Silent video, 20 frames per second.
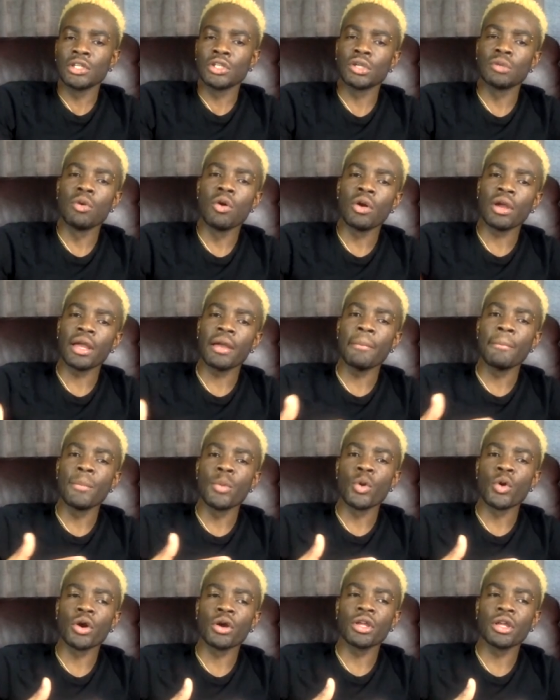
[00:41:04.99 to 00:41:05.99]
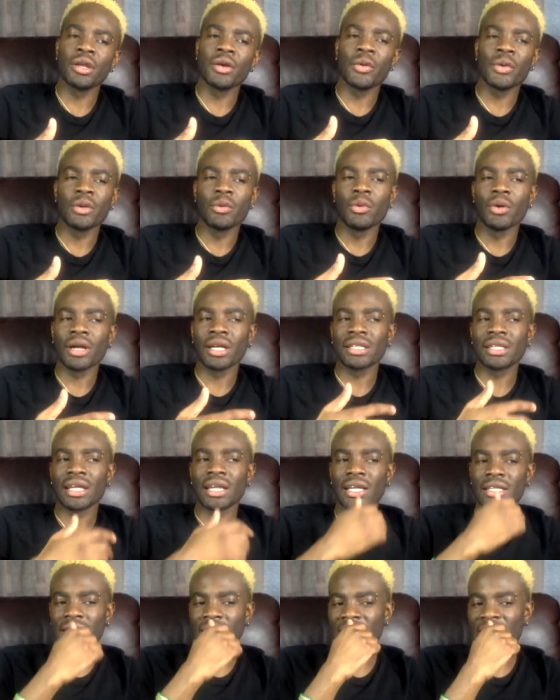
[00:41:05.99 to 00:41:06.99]
You won't get more, you, you won't get a
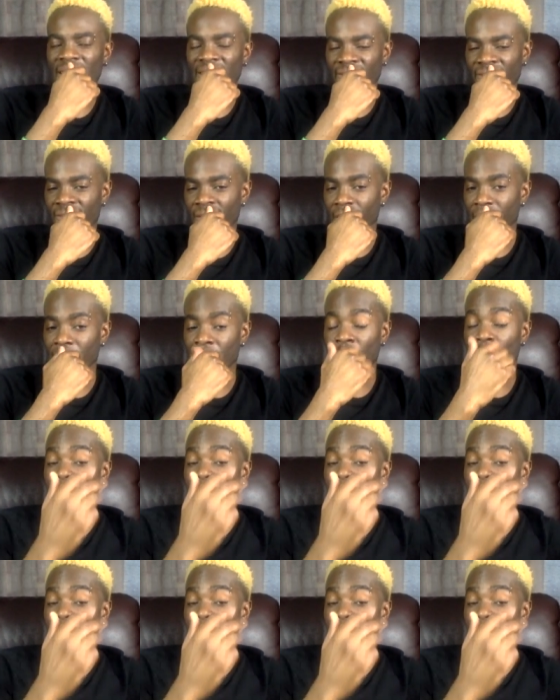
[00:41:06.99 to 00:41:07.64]
lot of that from me